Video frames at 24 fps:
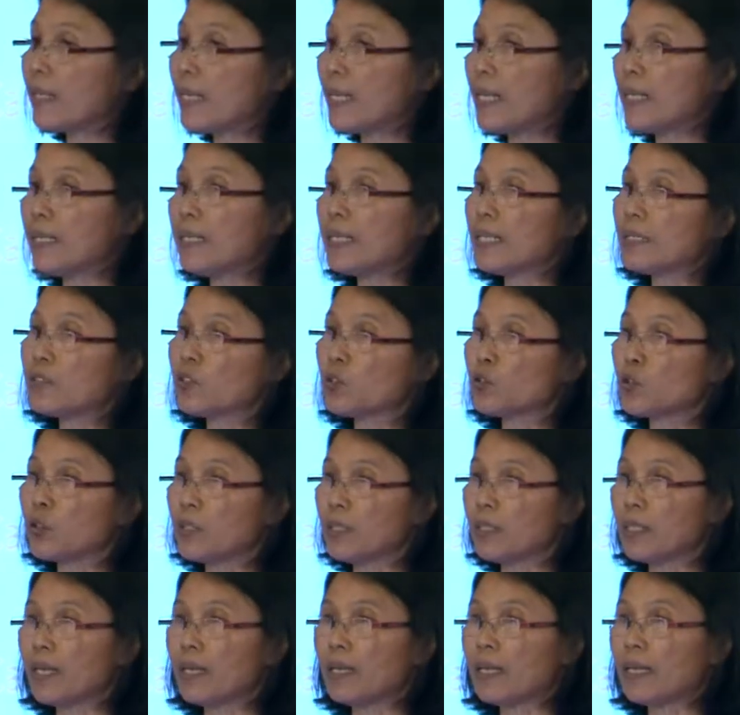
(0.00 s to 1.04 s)
in that
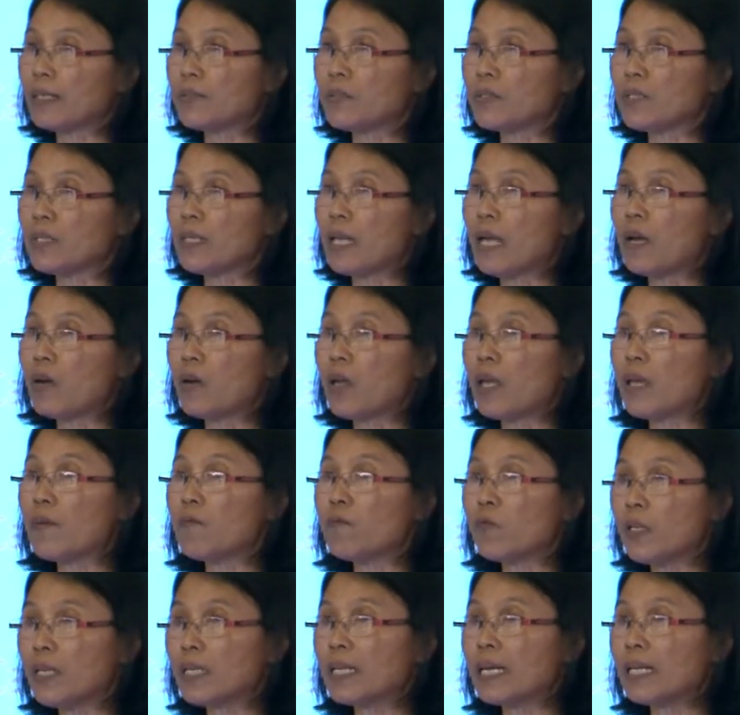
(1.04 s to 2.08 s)

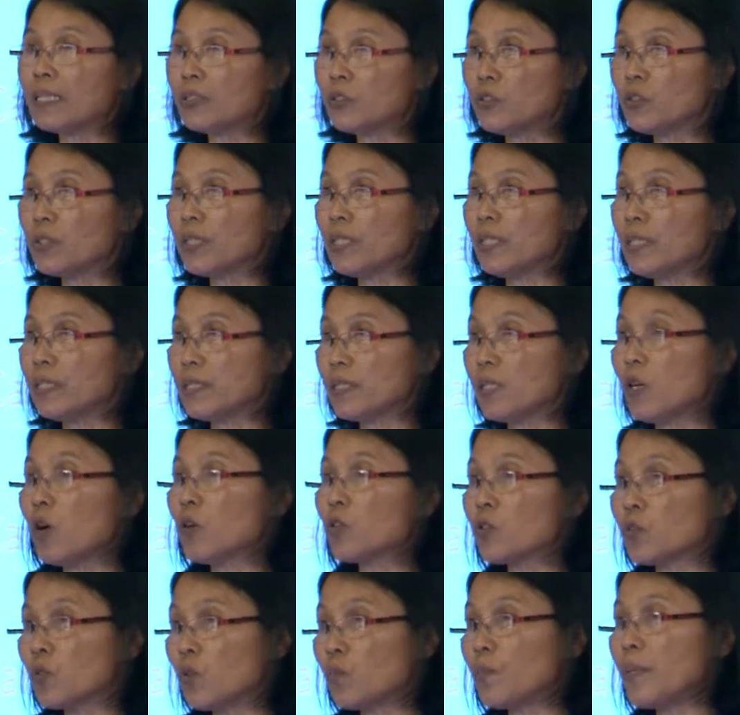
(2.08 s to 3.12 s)
CLMV countries
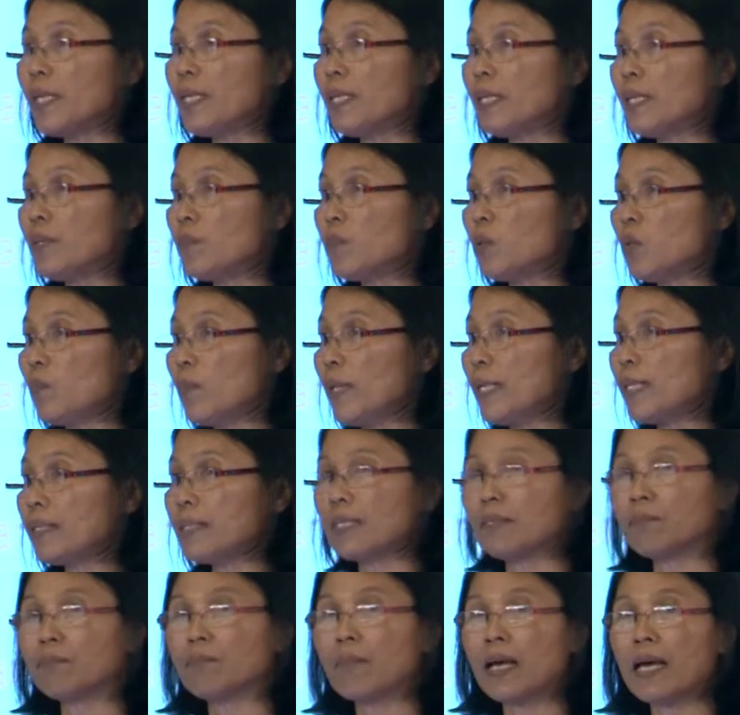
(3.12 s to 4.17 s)
also being
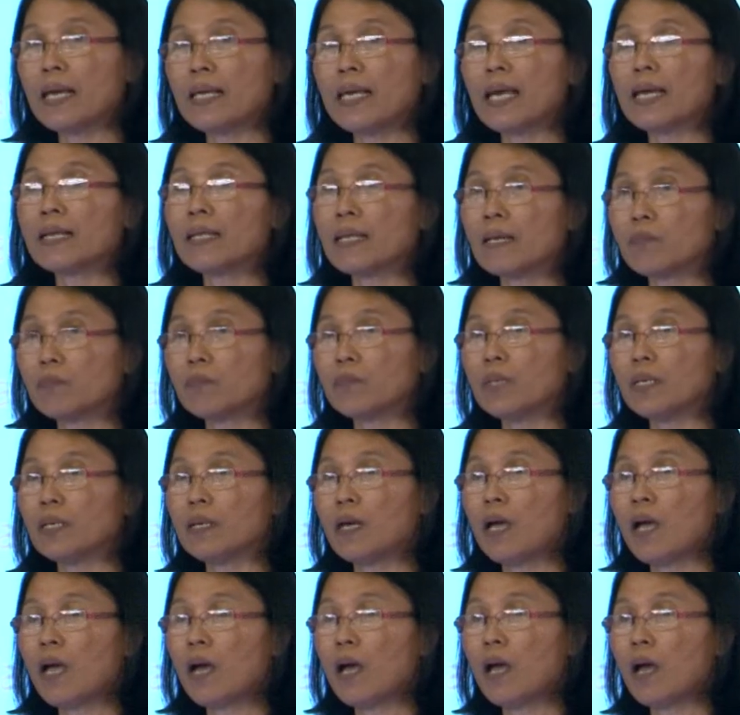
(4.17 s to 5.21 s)
implemented by a number
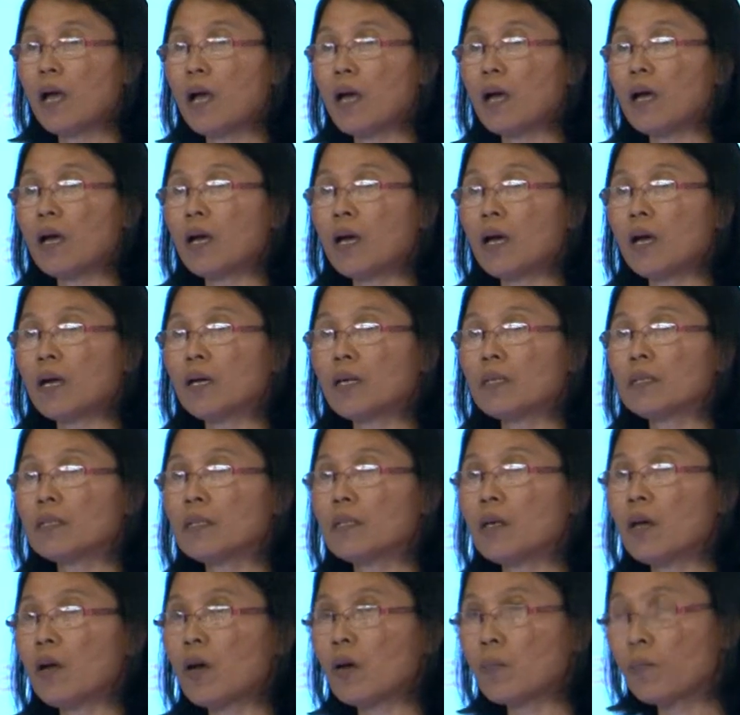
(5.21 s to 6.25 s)

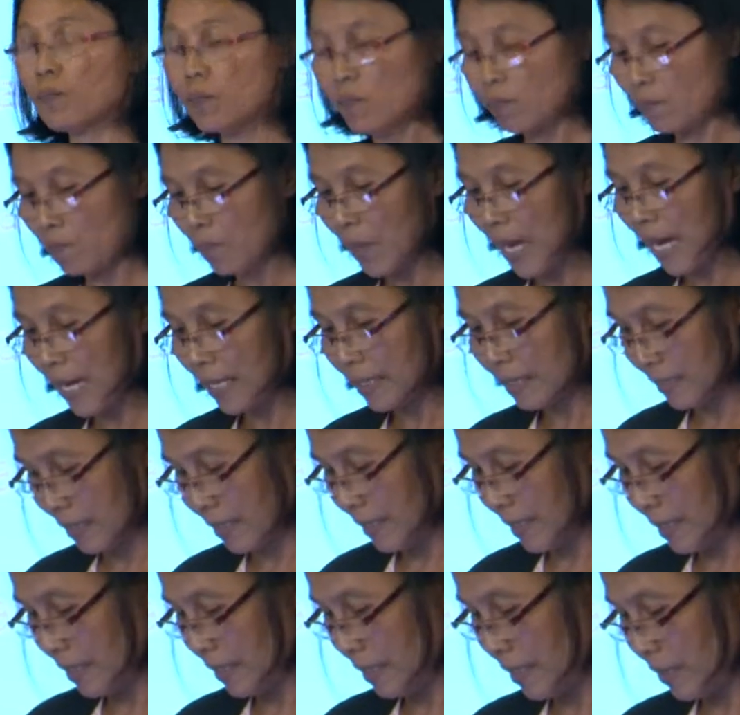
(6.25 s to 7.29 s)
of partners
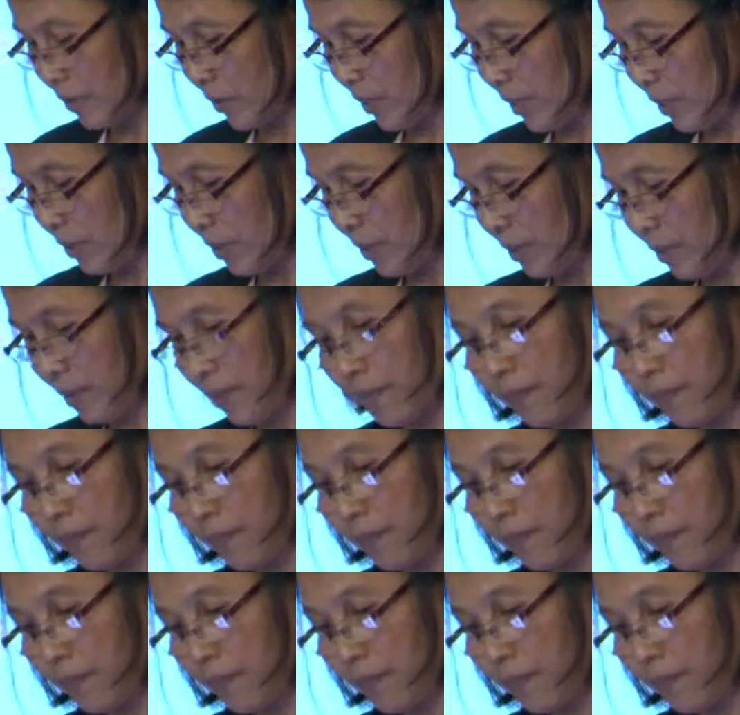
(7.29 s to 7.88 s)
in the region.